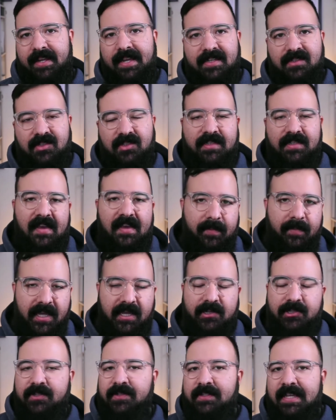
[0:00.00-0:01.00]
Guys, just have
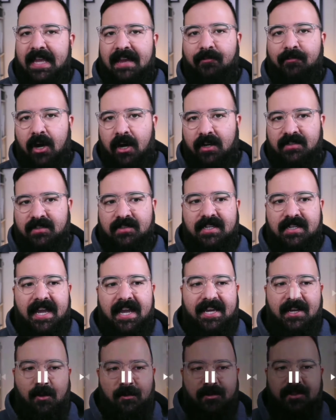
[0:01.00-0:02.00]
patience, have honesty.
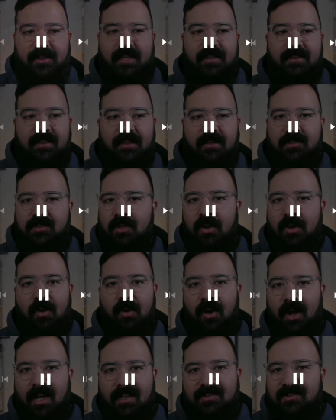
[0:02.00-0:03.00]
I don't think there's
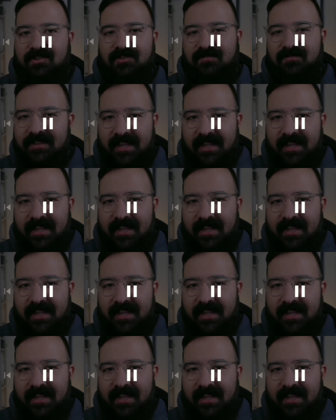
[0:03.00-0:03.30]
a...